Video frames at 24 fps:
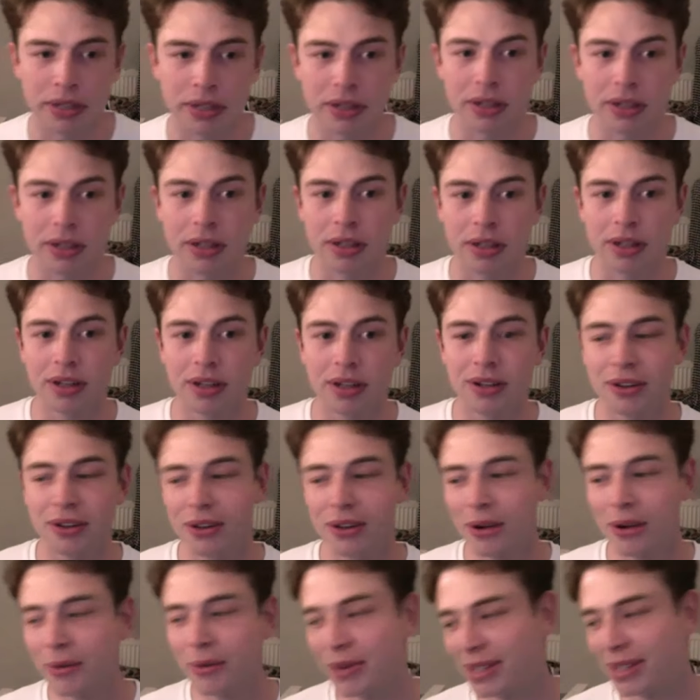one
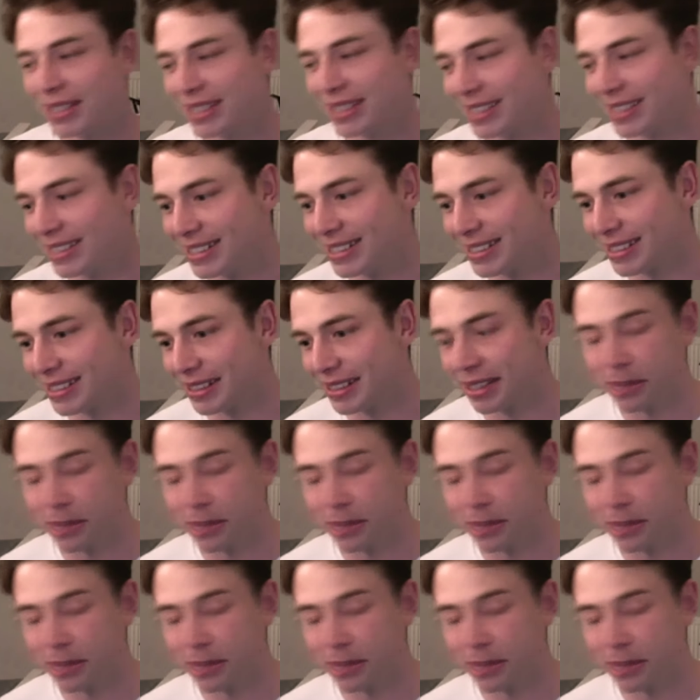is